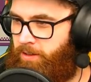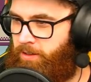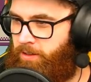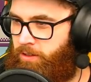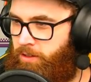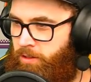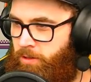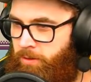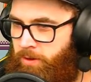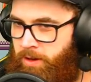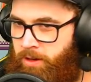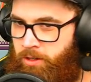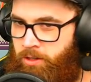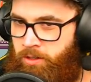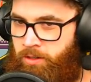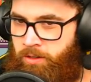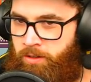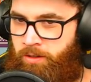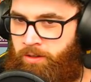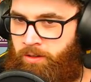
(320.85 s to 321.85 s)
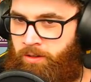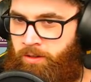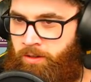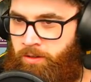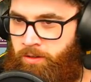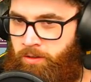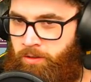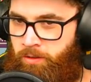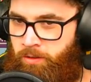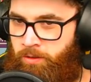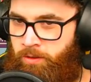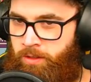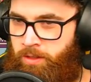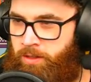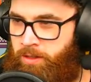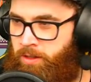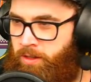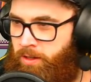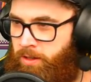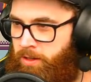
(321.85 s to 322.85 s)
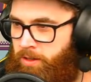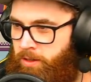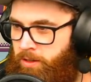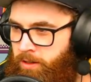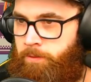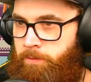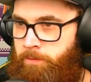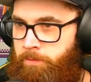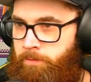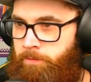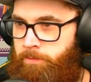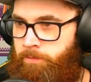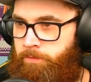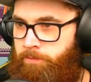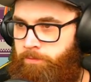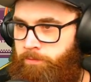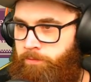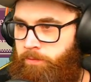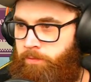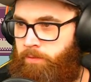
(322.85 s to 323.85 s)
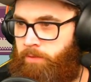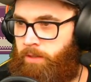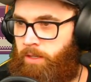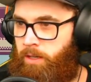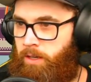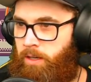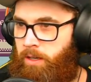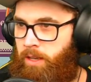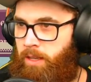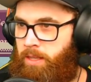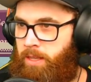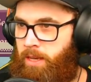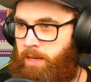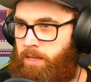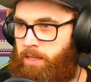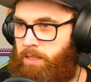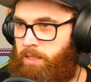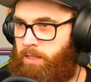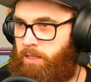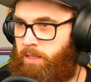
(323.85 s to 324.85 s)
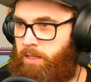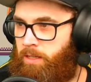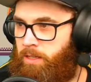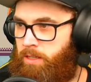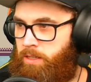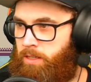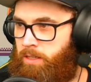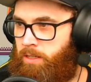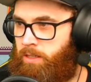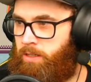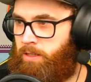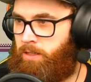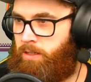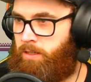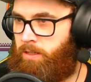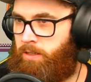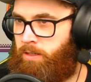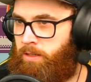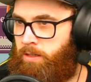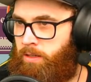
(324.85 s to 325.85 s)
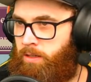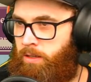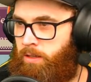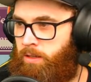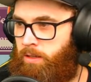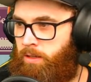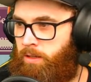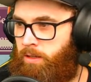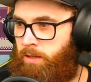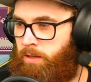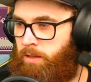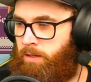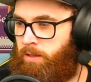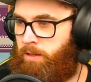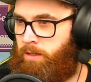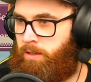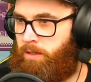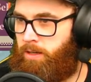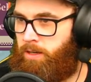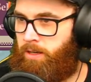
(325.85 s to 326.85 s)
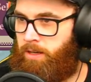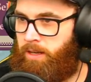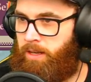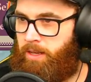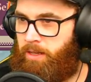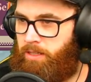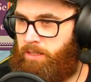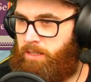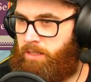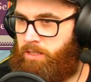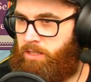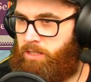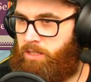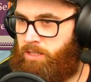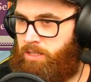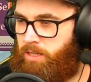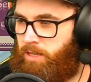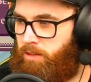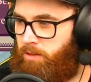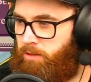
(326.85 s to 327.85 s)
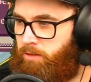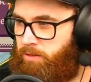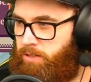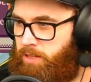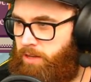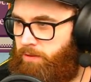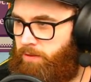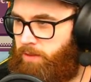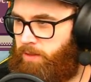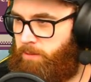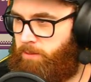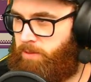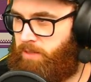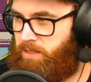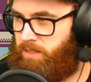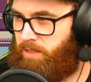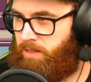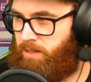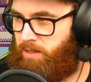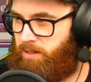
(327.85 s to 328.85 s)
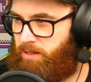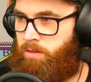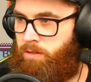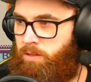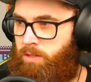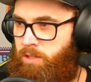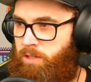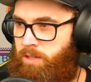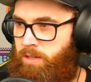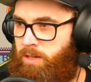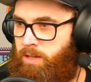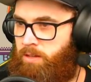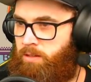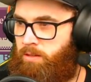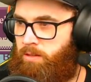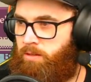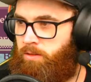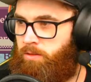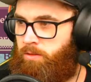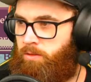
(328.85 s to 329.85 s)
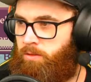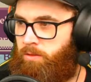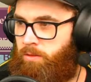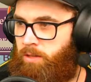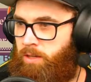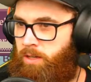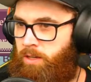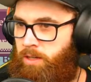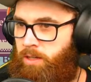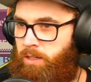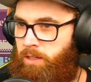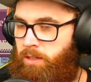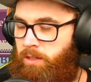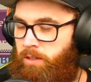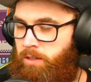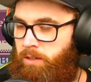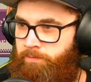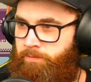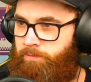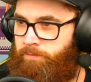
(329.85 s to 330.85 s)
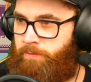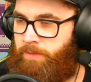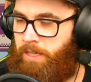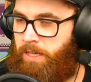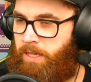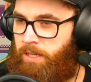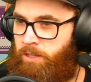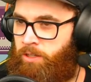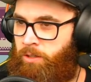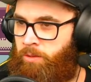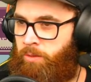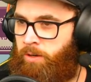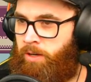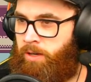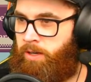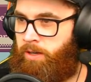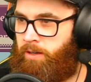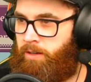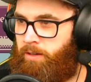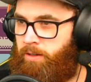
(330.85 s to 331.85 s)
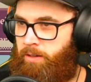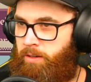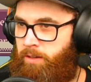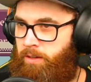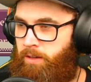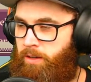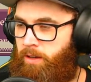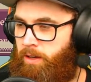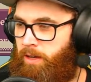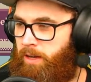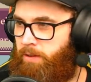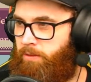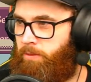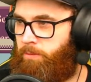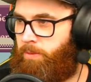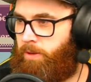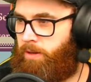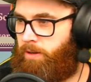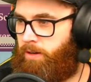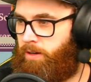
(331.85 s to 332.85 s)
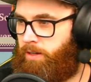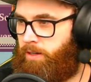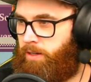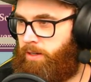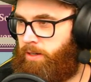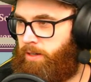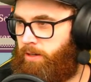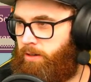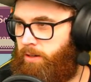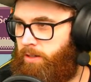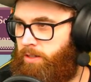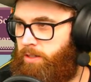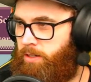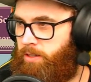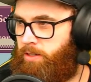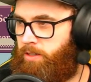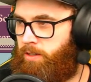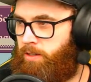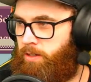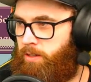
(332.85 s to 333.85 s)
New action. North Scar. Can I take it to this? Can I get it to sell stuff at the bazaar? Sell all cargo. I don't know why I don't... I have a better idea. Can I just...